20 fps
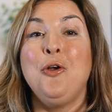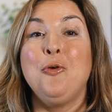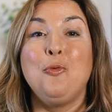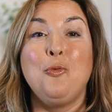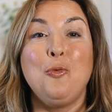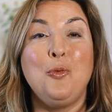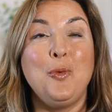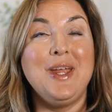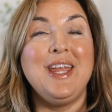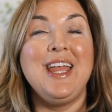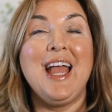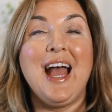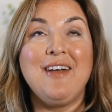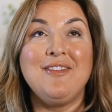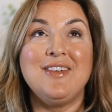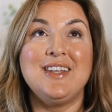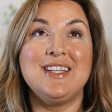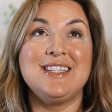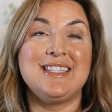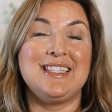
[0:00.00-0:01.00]
We
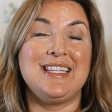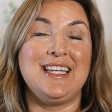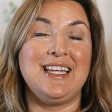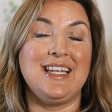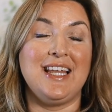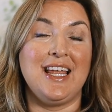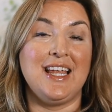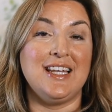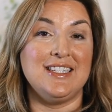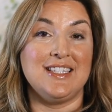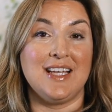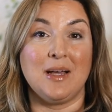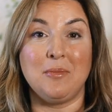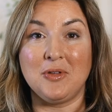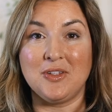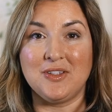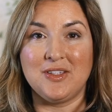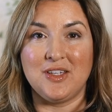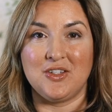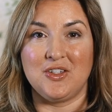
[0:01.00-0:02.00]
haven't seen a
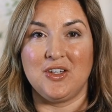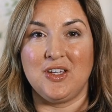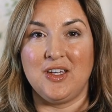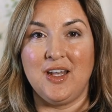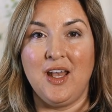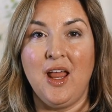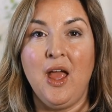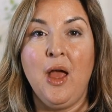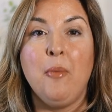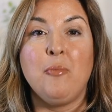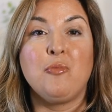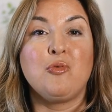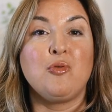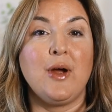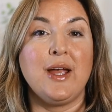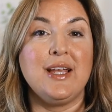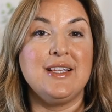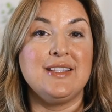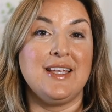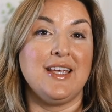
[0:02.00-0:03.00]
double digit
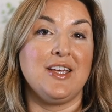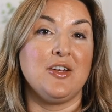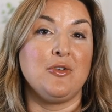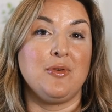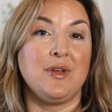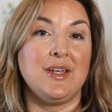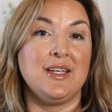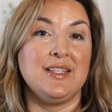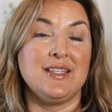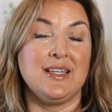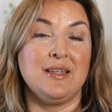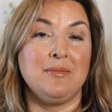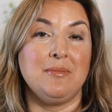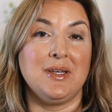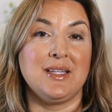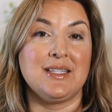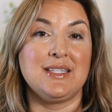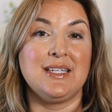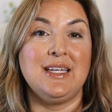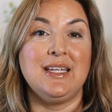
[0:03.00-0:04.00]
price increase in
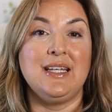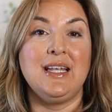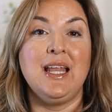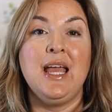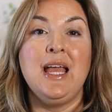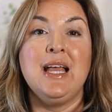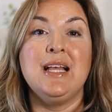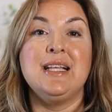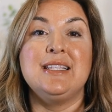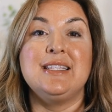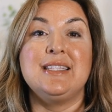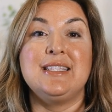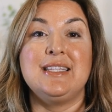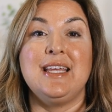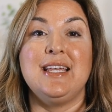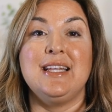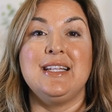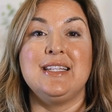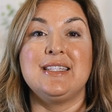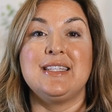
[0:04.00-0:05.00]
Milton
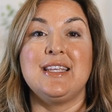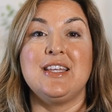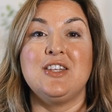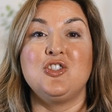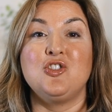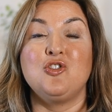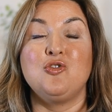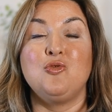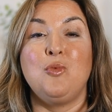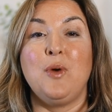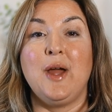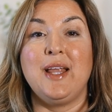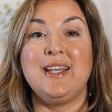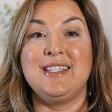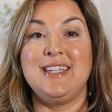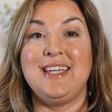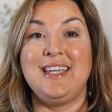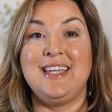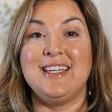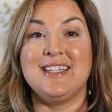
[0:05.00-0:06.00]
since
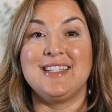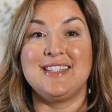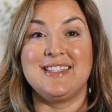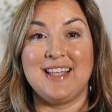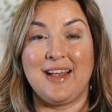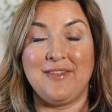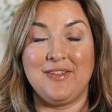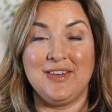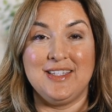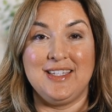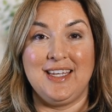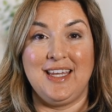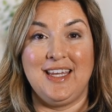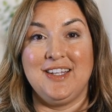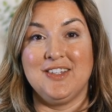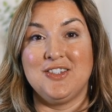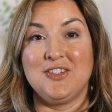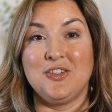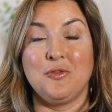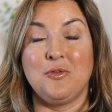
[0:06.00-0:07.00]

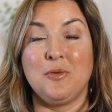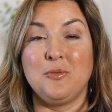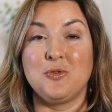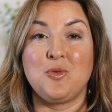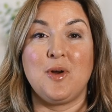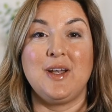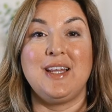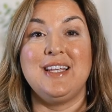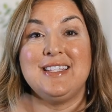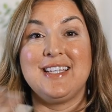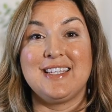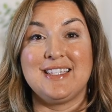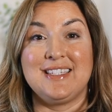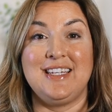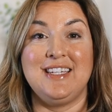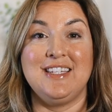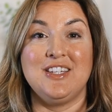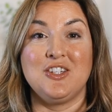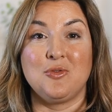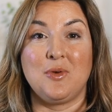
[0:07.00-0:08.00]
2017. So from
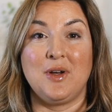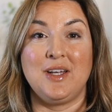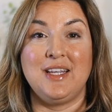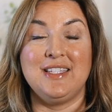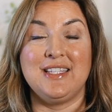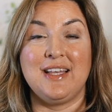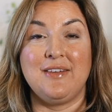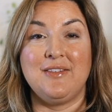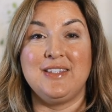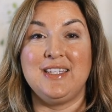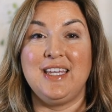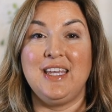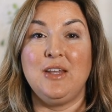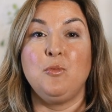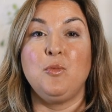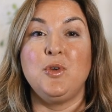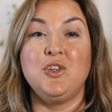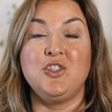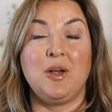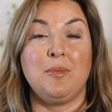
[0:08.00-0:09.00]
2016 to
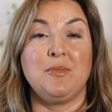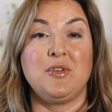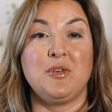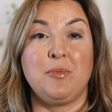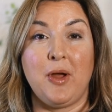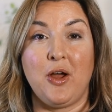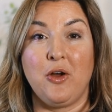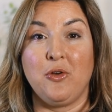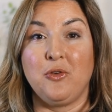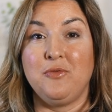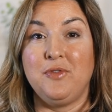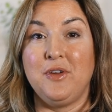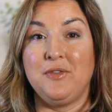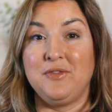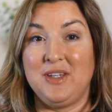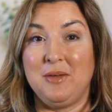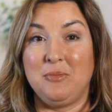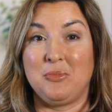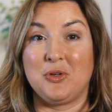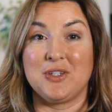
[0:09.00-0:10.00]
2017, we jumped around
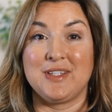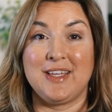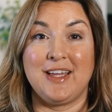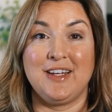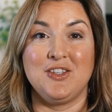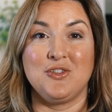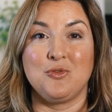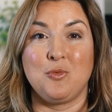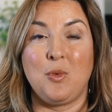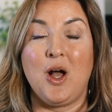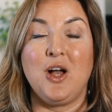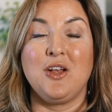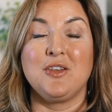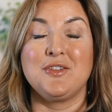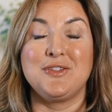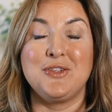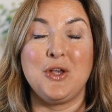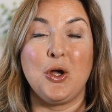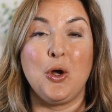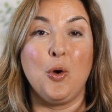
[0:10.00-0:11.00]
15% as well.
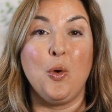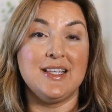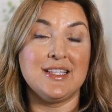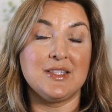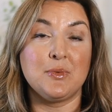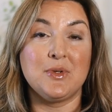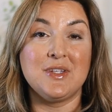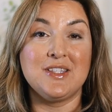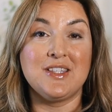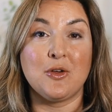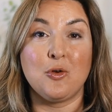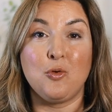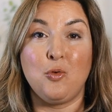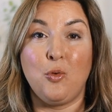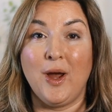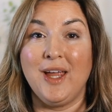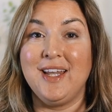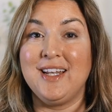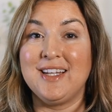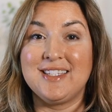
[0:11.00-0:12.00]
So this was
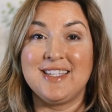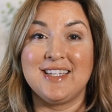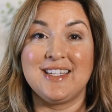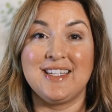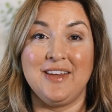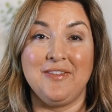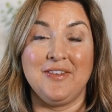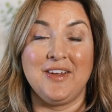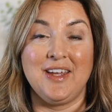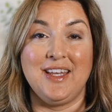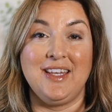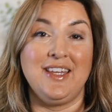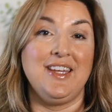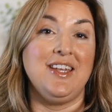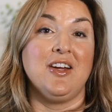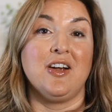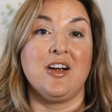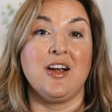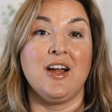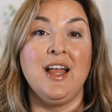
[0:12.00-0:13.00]
quite a significant
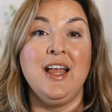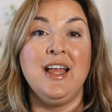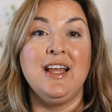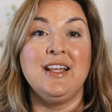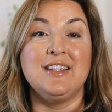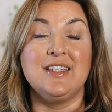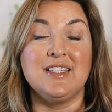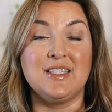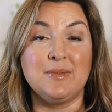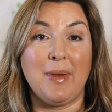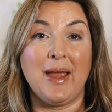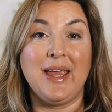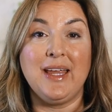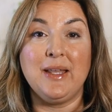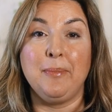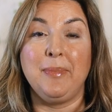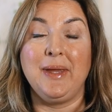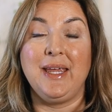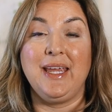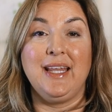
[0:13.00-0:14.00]
year.
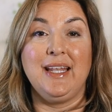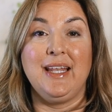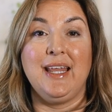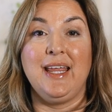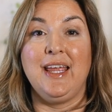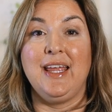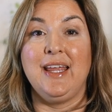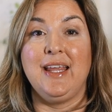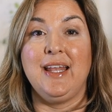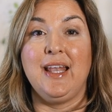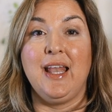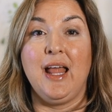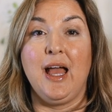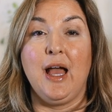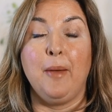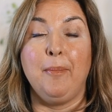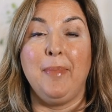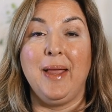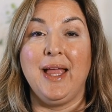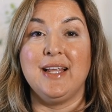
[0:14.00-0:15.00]
Despite being in
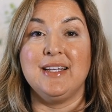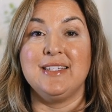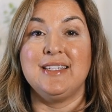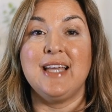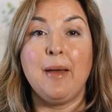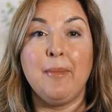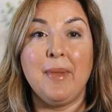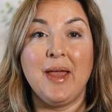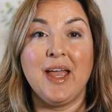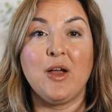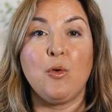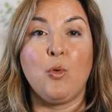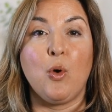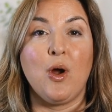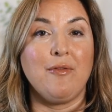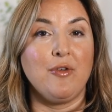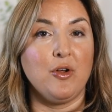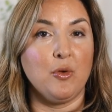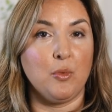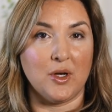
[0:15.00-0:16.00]
a pandemic where
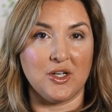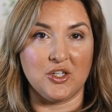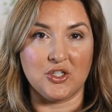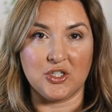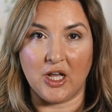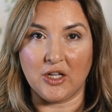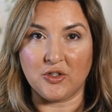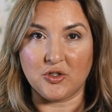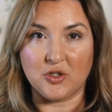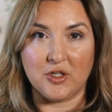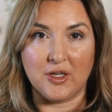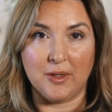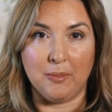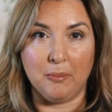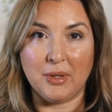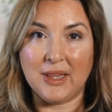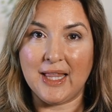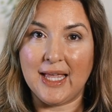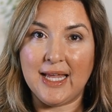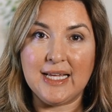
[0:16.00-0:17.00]
everyone sheltered
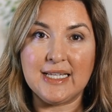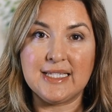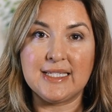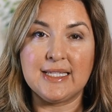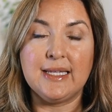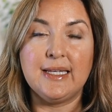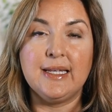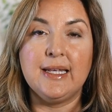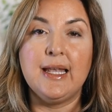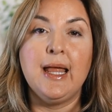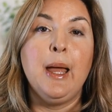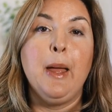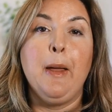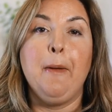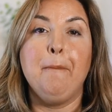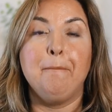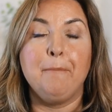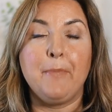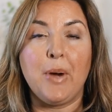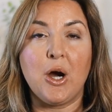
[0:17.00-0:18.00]
in place in
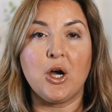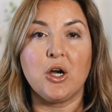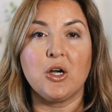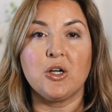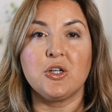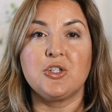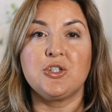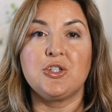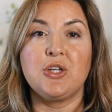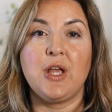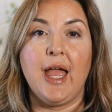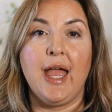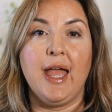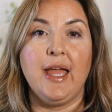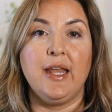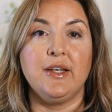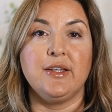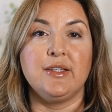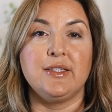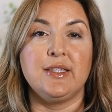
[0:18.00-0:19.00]
March
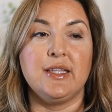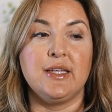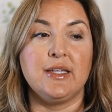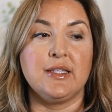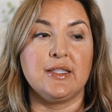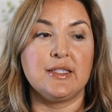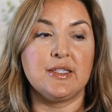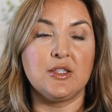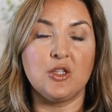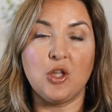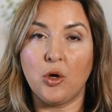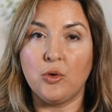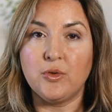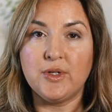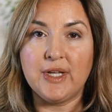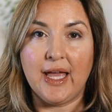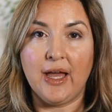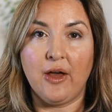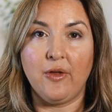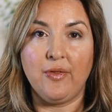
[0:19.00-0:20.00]
and the
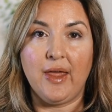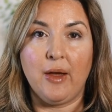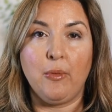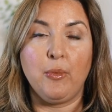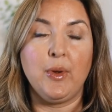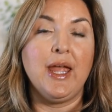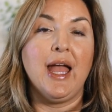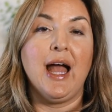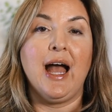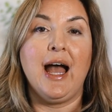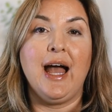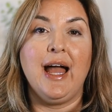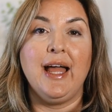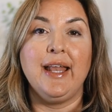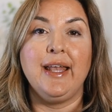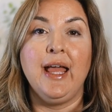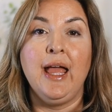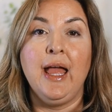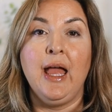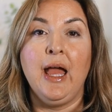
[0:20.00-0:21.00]
slowdown that we
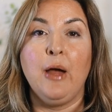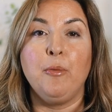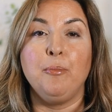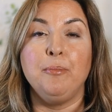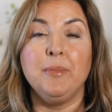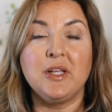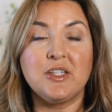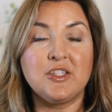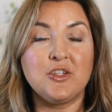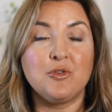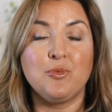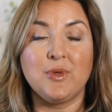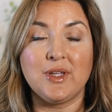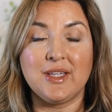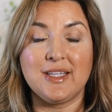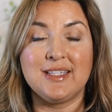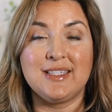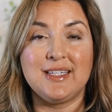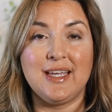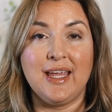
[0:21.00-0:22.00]
had, Milton
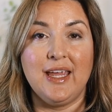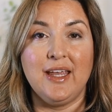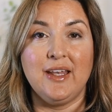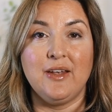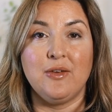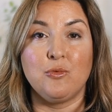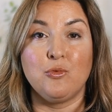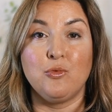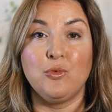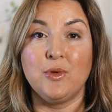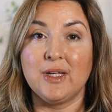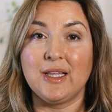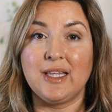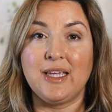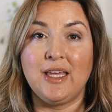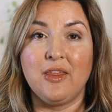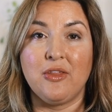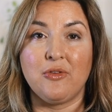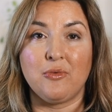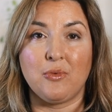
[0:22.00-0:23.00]
real estate
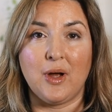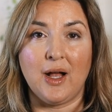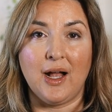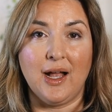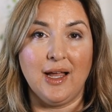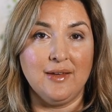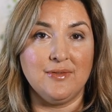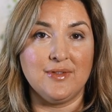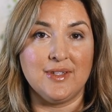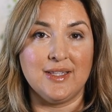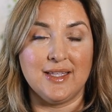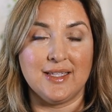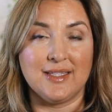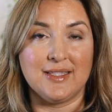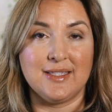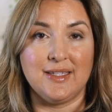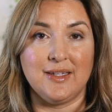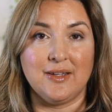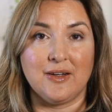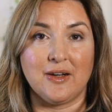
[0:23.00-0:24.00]
really thrived
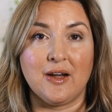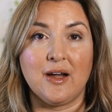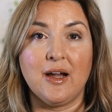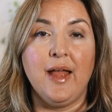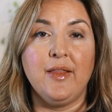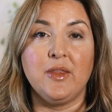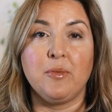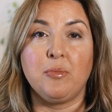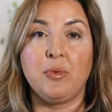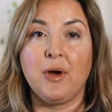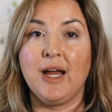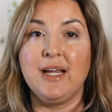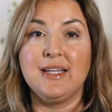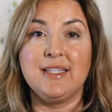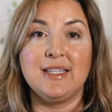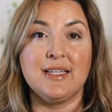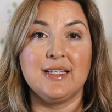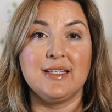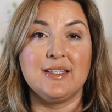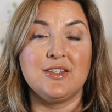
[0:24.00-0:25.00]
this year and the
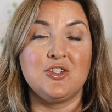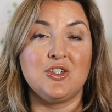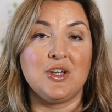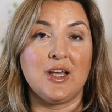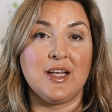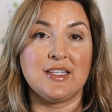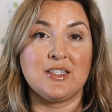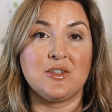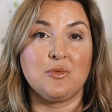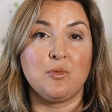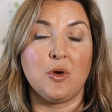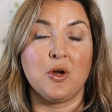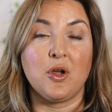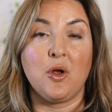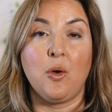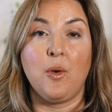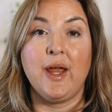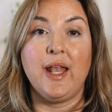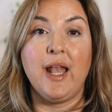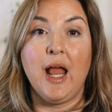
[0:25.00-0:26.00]
prices just were
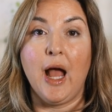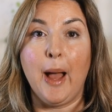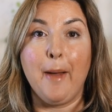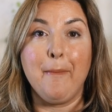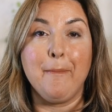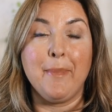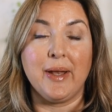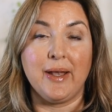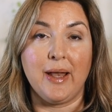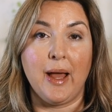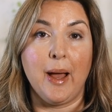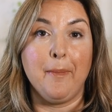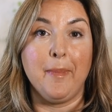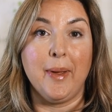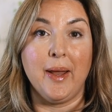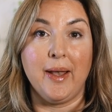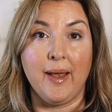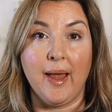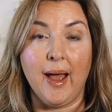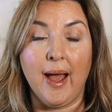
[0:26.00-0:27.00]
going up and up
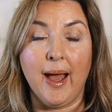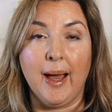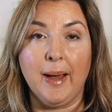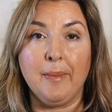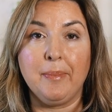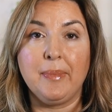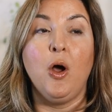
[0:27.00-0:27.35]
and up.